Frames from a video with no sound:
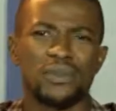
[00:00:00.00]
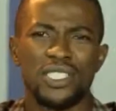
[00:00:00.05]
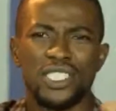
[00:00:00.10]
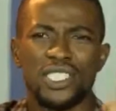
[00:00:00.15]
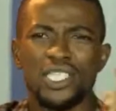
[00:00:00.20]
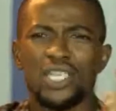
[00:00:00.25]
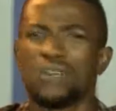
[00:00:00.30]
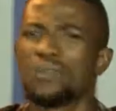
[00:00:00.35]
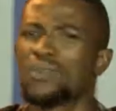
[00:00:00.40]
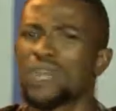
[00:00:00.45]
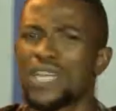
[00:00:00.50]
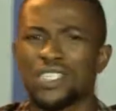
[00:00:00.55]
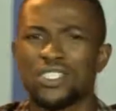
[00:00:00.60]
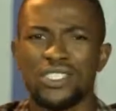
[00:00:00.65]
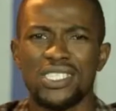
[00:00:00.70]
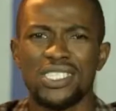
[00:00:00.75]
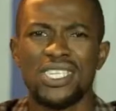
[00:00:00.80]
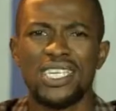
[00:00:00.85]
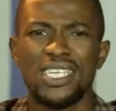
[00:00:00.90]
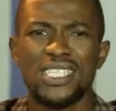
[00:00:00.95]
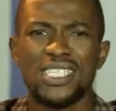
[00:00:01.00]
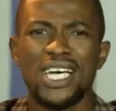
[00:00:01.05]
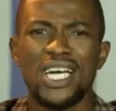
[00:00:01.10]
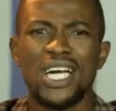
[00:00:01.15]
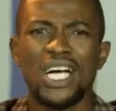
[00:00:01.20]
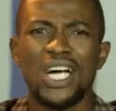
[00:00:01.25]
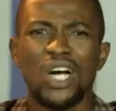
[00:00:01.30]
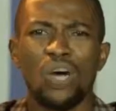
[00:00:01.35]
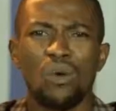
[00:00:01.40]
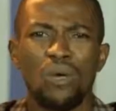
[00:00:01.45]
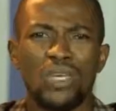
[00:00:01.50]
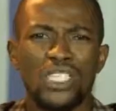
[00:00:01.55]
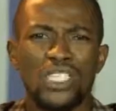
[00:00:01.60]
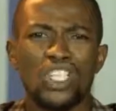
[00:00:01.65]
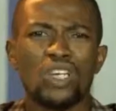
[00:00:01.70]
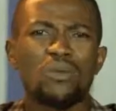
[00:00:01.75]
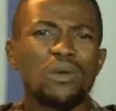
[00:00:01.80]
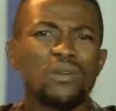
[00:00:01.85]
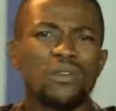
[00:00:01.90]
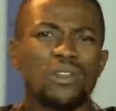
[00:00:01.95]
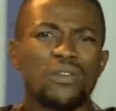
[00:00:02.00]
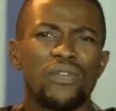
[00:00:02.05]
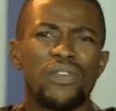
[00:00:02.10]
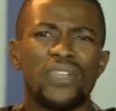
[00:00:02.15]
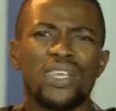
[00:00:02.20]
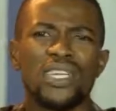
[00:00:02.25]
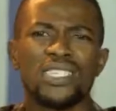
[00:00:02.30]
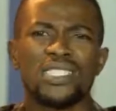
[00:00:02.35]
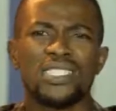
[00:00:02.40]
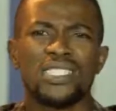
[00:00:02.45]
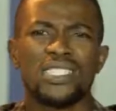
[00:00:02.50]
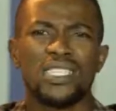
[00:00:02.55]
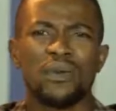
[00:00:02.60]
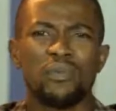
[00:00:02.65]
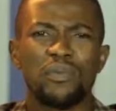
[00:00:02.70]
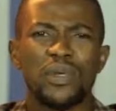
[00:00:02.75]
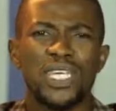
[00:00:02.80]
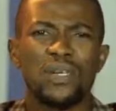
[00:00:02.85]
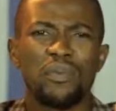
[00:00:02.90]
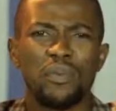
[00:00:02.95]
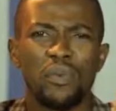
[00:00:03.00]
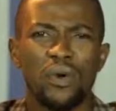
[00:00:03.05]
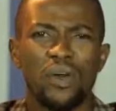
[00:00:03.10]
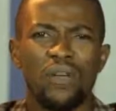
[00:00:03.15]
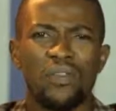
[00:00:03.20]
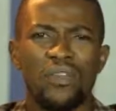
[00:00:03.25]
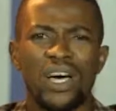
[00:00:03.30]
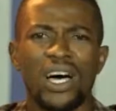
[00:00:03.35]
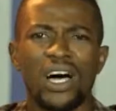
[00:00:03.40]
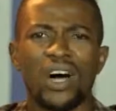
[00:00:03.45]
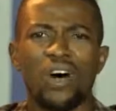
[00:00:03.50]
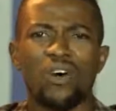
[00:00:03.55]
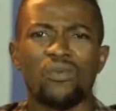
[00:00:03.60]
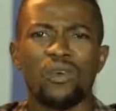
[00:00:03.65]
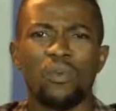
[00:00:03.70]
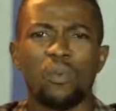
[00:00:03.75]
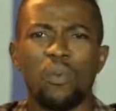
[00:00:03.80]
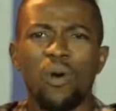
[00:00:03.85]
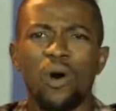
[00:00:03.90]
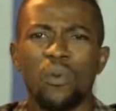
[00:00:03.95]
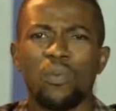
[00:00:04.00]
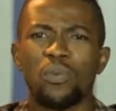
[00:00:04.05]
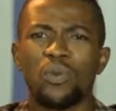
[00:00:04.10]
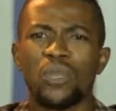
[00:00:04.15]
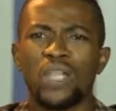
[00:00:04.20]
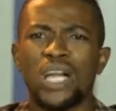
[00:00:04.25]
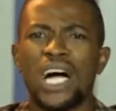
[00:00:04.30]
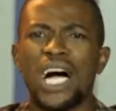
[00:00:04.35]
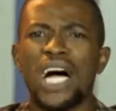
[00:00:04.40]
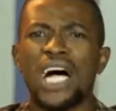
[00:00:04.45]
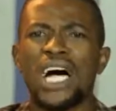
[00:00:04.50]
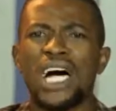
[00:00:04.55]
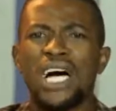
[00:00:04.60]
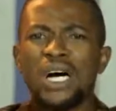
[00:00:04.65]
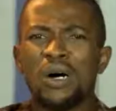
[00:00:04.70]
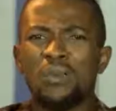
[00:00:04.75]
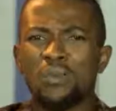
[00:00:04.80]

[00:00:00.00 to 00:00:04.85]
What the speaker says: self-righteousness were some of the things the big brother of the popular